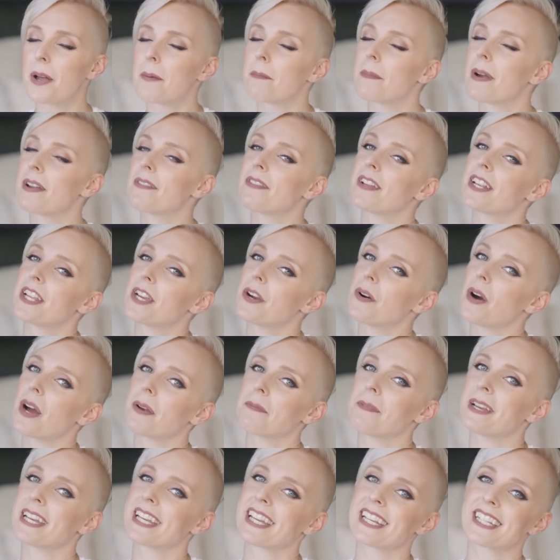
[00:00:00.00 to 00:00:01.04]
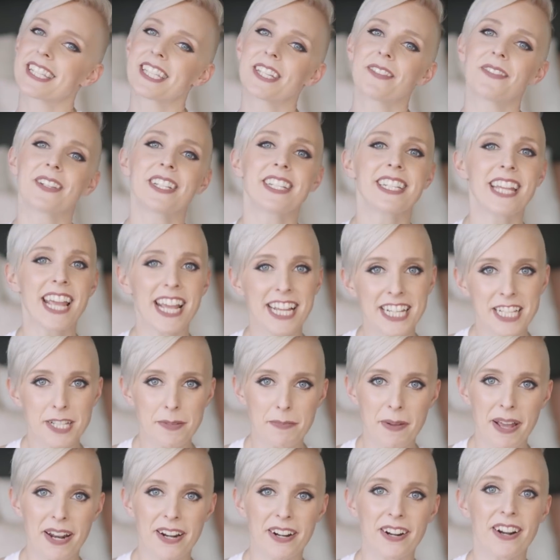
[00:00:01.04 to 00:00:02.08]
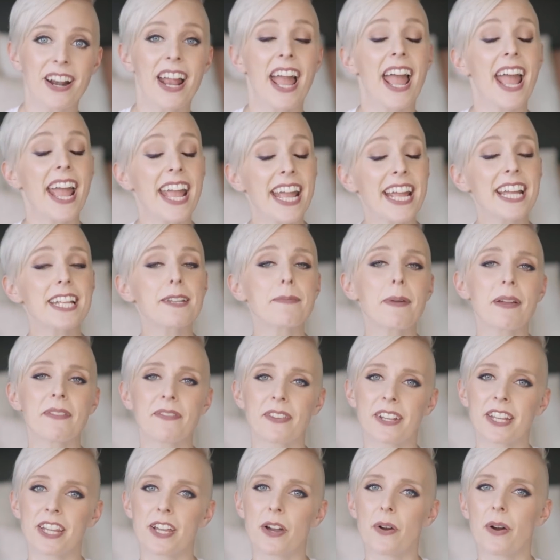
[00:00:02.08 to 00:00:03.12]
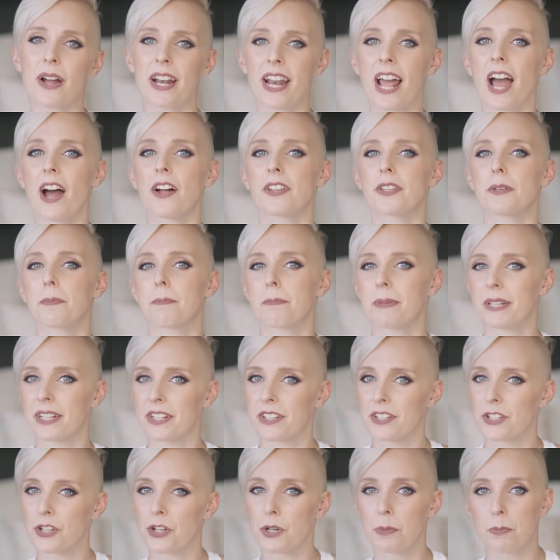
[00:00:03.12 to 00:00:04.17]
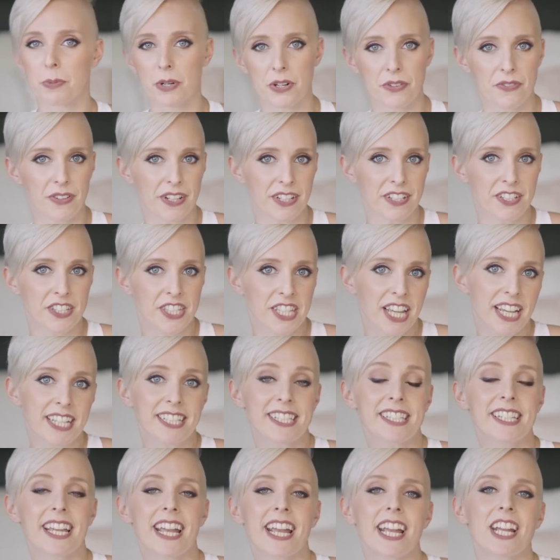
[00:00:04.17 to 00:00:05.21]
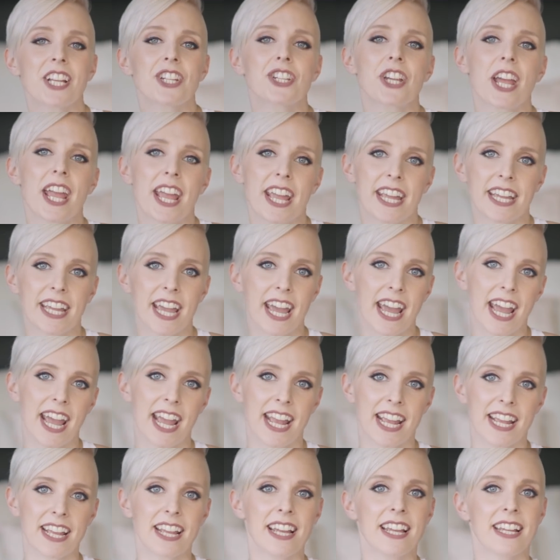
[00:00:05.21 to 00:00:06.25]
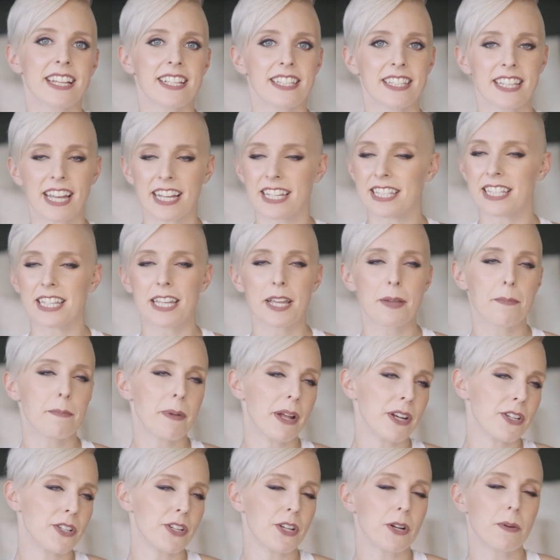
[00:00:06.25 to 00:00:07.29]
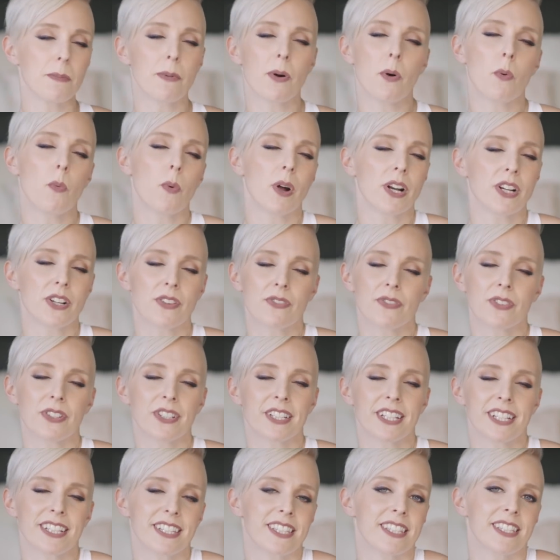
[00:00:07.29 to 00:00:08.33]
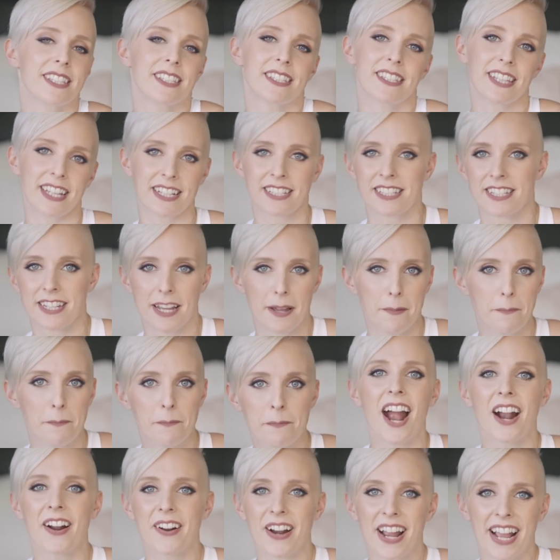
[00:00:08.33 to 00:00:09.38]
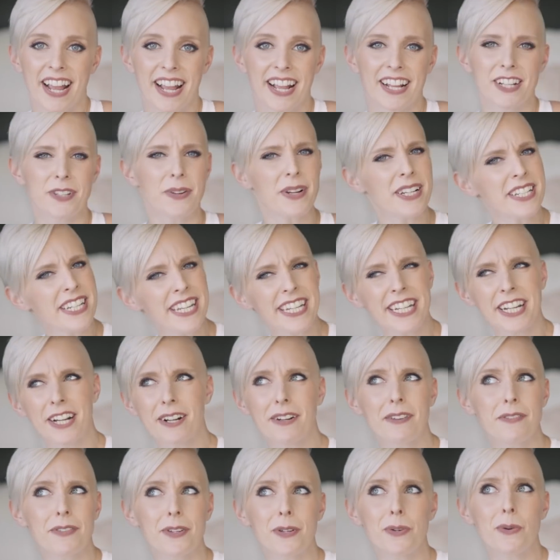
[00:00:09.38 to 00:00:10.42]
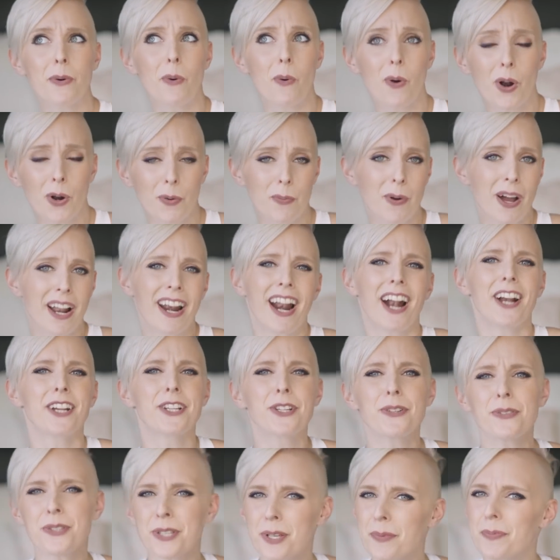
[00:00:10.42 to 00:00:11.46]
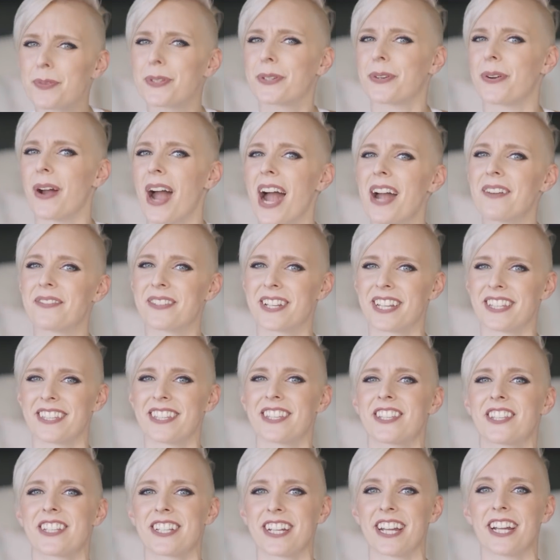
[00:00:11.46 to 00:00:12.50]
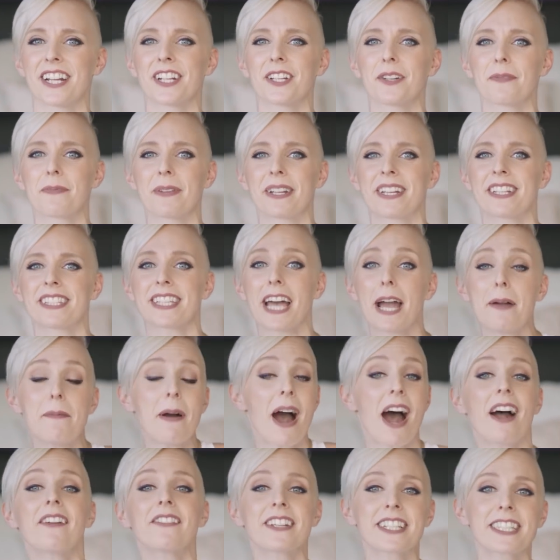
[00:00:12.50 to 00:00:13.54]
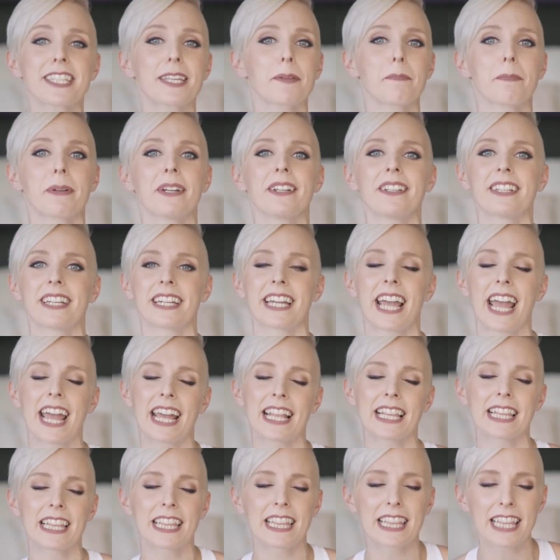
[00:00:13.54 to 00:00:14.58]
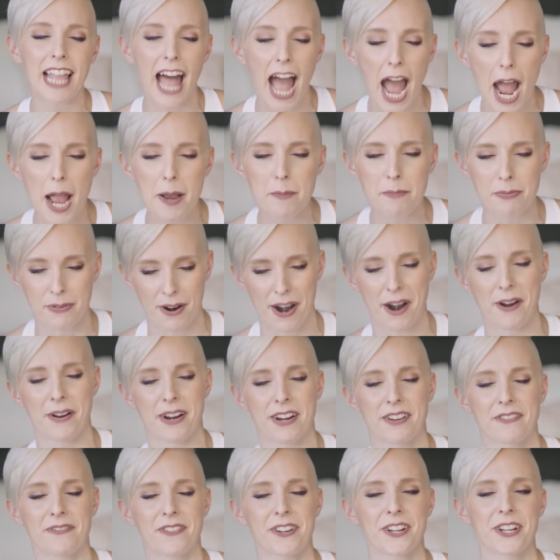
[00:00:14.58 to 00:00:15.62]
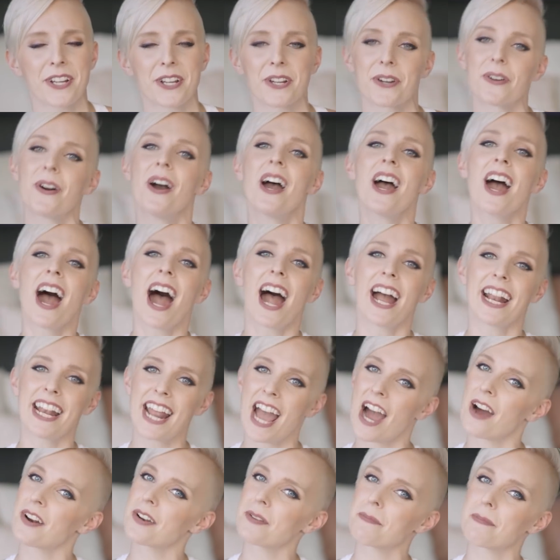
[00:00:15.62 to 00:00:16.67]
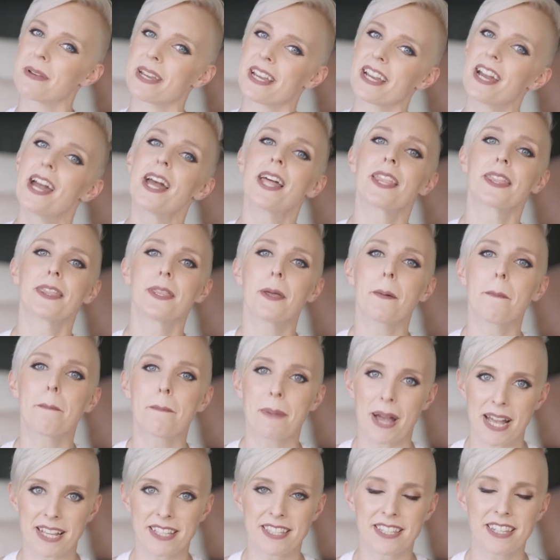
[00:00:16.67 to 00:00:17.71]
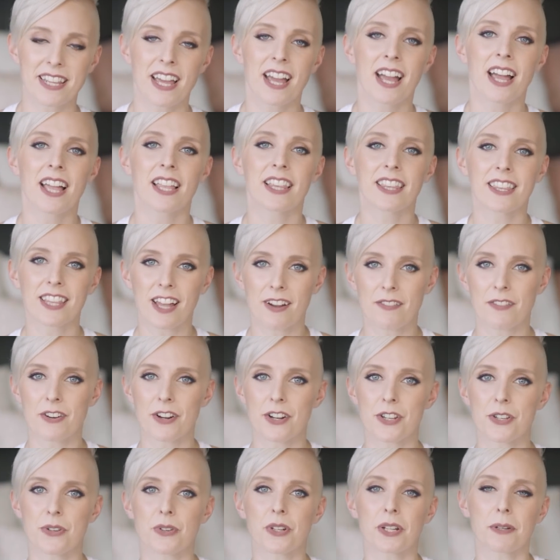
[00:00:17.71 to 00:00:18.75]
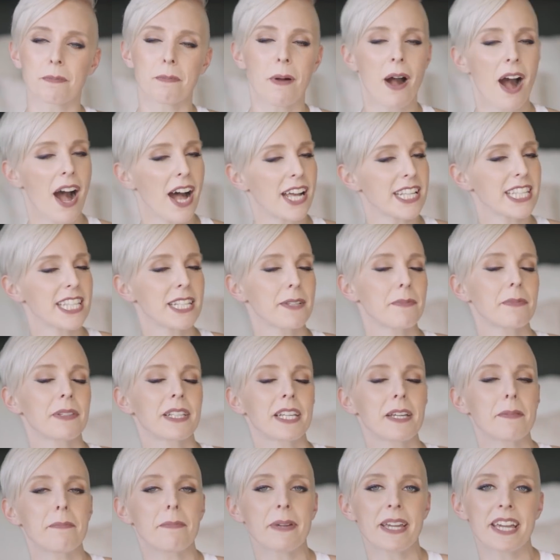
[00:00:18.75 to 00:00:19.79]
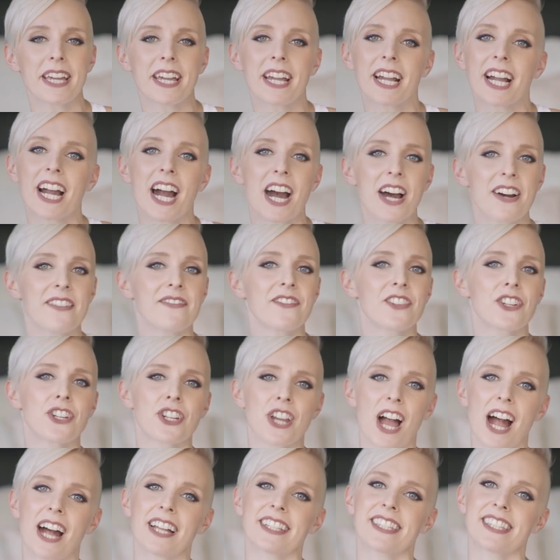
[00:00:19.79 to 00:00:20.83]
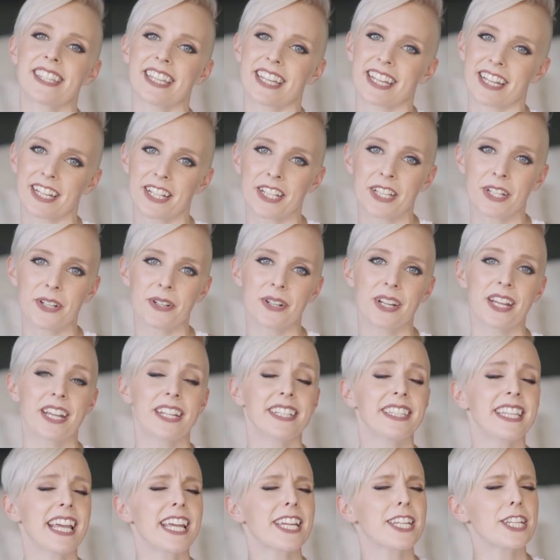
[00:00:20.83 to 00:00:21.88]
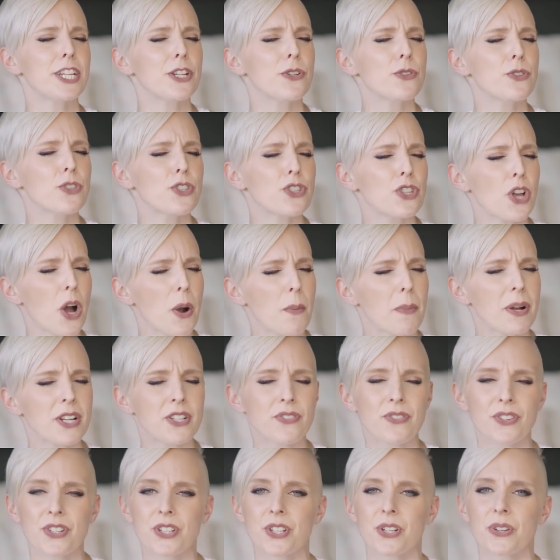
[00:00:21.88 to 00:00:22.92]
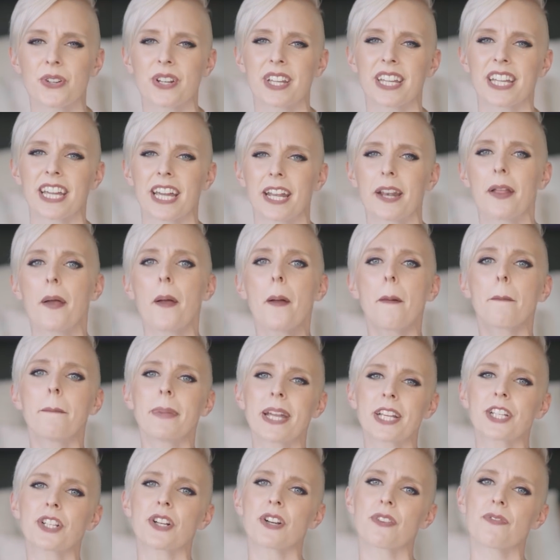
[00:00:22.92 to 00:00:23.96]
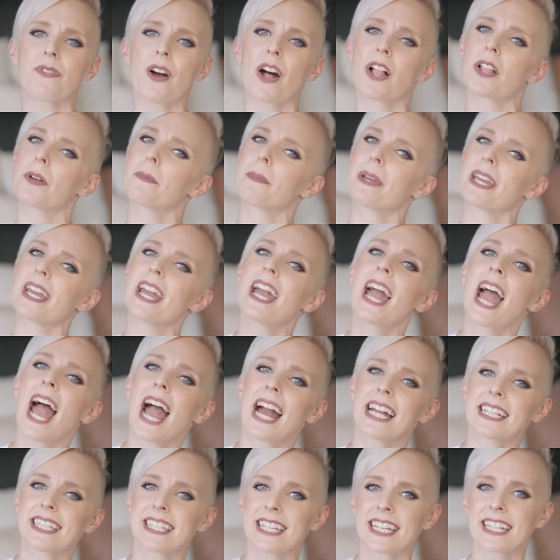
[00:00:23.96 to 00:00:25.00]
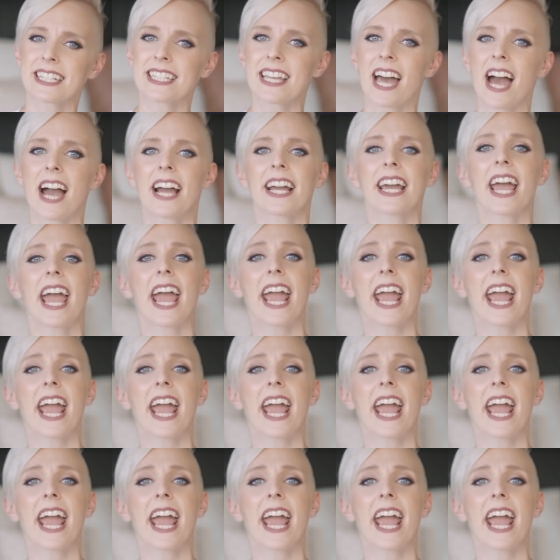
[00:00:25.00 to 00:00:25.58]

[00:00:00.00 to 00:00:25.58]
my video on making semen taste better, and my video on how to build your perfect sex cage, aka sexy bedroom wonderfulness, sexy time. All right, do I take care of you or what? Are you subscribed to this channel? Because I'm obviously building a library for you on how to be the best lover you could possibly be, cum shots included. Thank you so much for tuning in. Make sure to follow me at TikTok